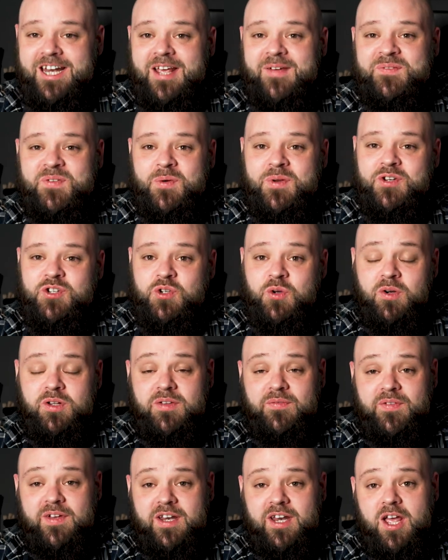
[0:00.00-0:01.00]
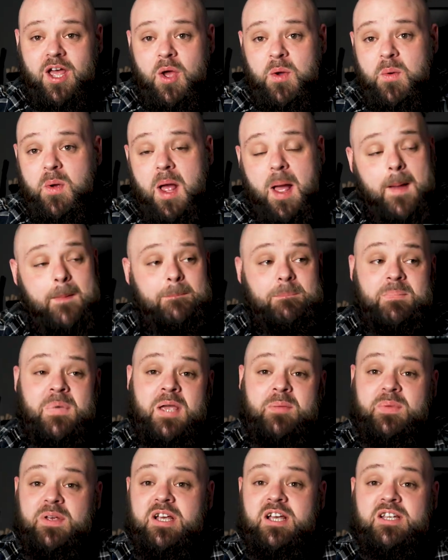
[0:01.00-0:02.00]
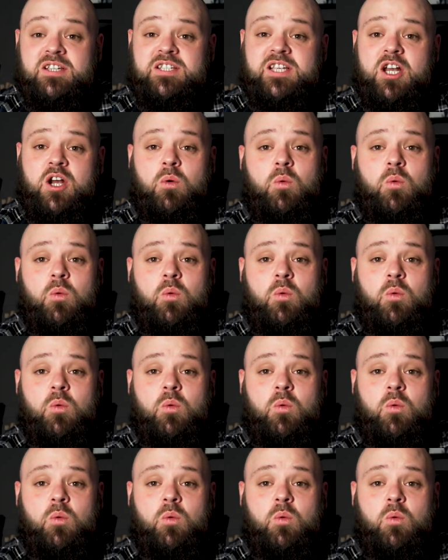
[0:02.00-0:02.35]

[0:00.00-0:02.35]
If you enjoyed the video, maybe consider